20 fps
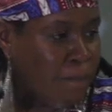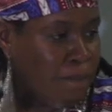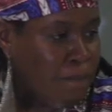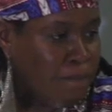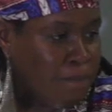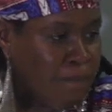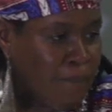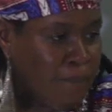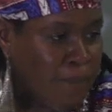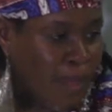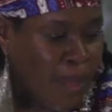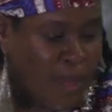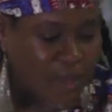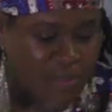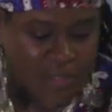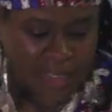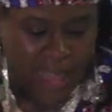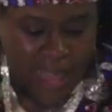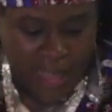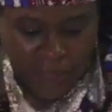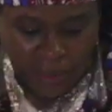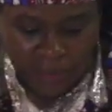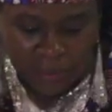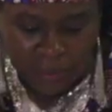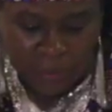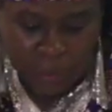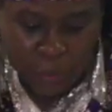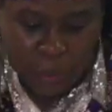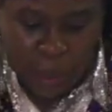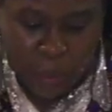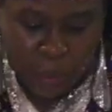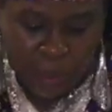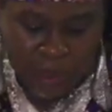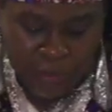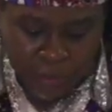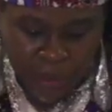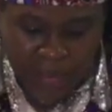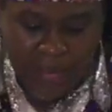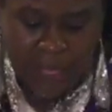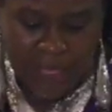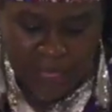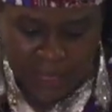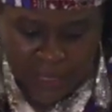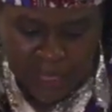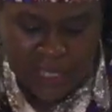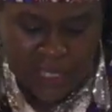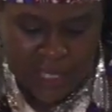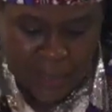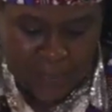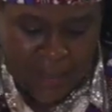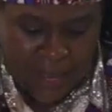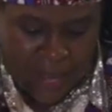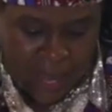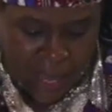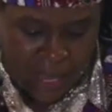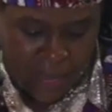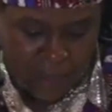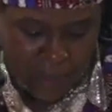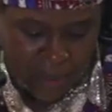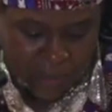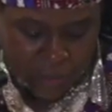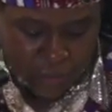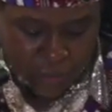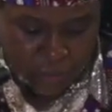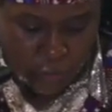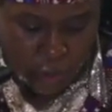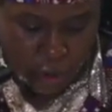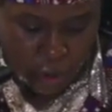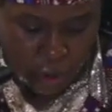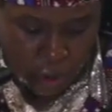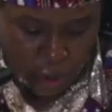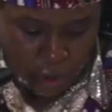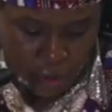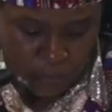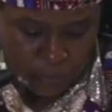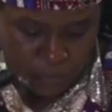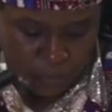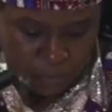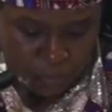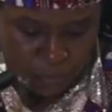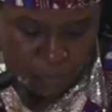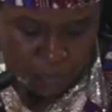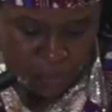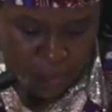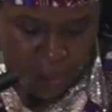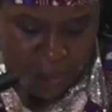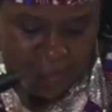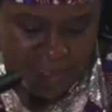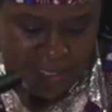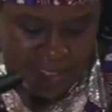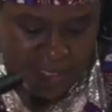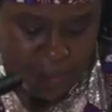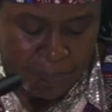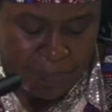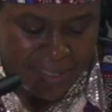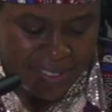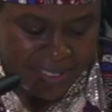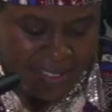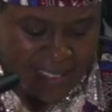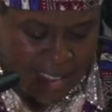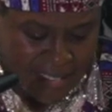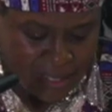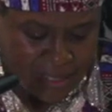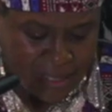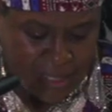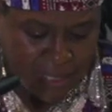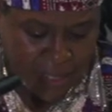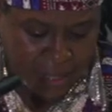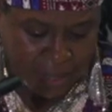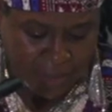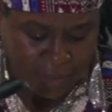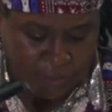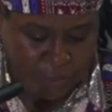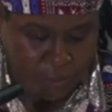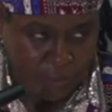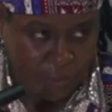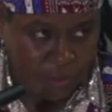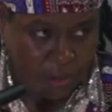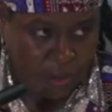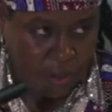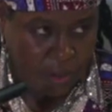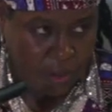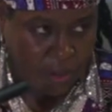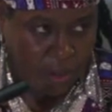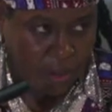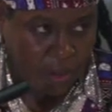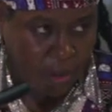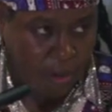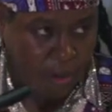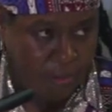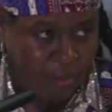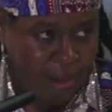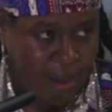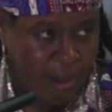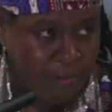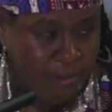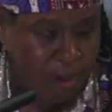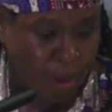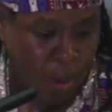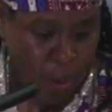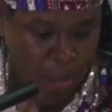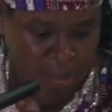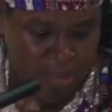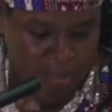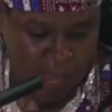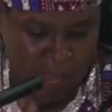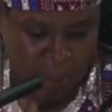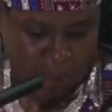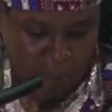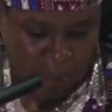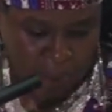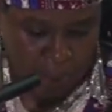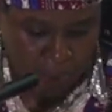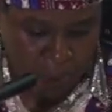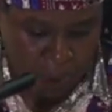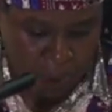And then what we really need to be aiming for is substantive Ovaherero and Nama